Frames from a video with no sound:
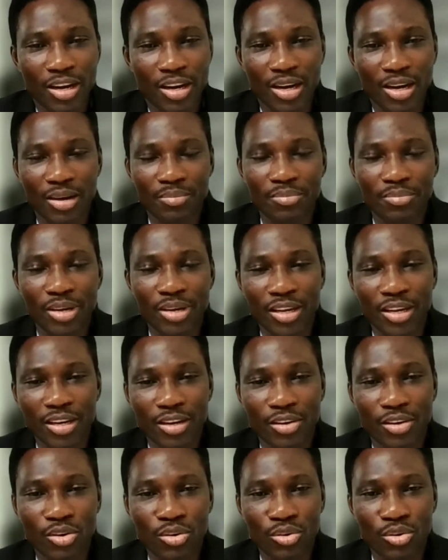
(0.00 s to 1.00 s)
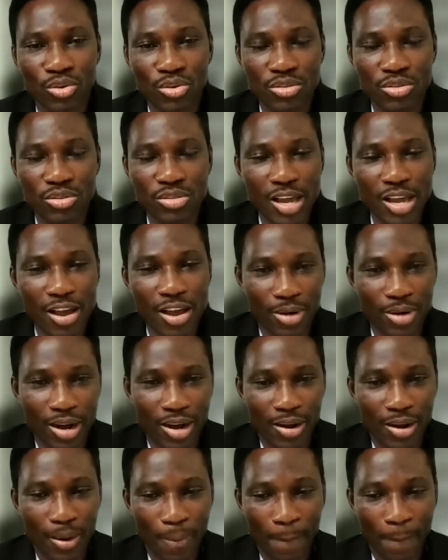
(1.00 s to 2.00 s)
in the Gold Coast
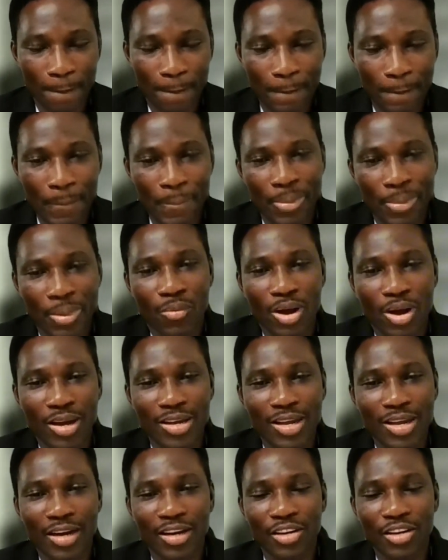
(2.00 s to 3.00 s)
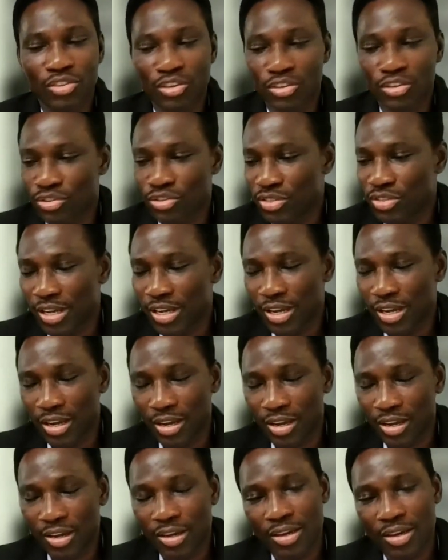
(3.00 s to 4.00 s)
era, where they had introduced
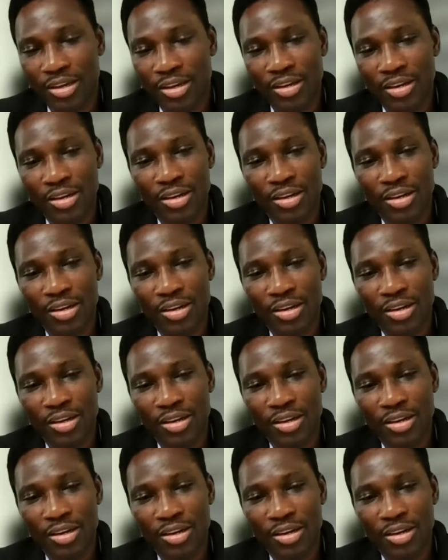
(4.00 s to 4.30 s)
the